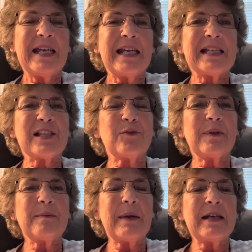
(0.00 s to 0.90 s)
It's a
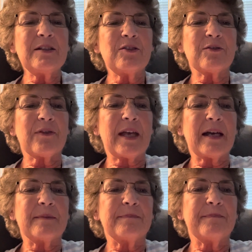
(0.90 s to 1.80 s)
reminder
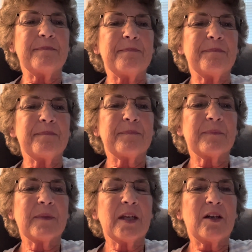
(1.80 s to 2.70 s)
that
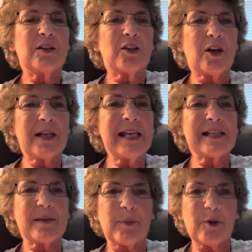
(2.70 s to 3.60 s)
God
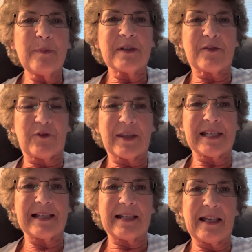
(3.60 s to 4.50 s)
has a purpose for
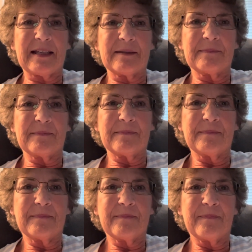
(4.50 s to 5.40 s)
this day.
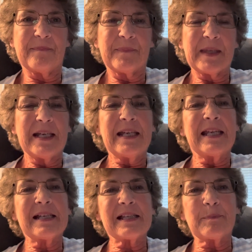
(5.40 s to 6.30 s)

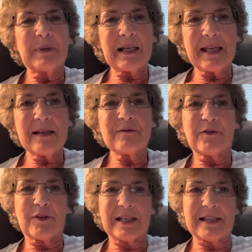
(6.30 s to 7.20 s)
He has a plan
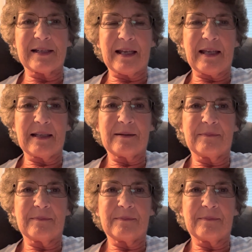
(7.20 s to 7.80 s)
for this day.